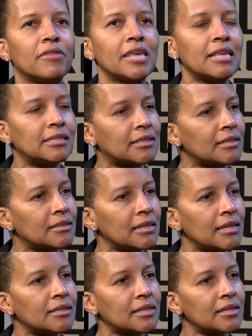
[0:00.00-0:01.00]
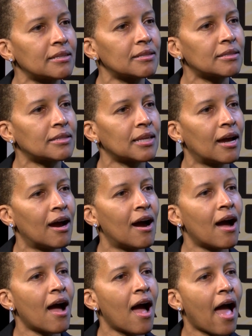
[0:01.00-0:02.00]
these diseases
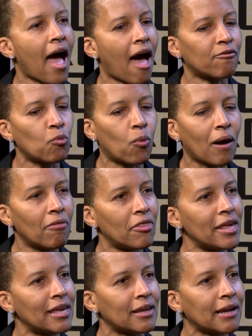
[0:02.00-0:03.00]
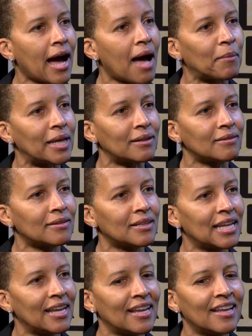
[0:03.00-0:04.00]
have one thing in common:
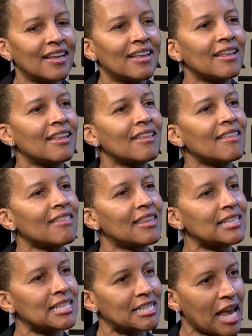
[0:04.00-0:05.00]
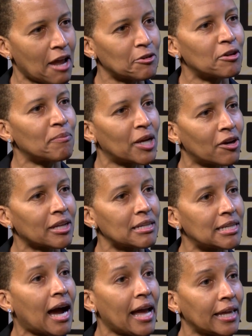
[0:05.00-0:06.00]
the standard
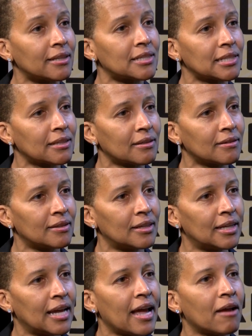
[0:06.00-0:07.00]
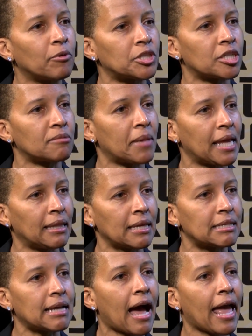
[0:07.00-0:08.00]
American diet, which is mainly
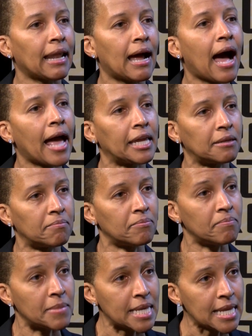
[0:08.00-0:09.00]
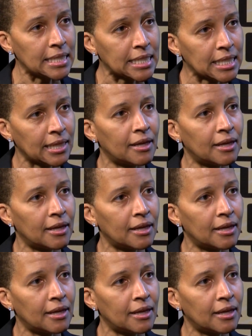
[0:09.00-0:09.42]
a diet high in meat,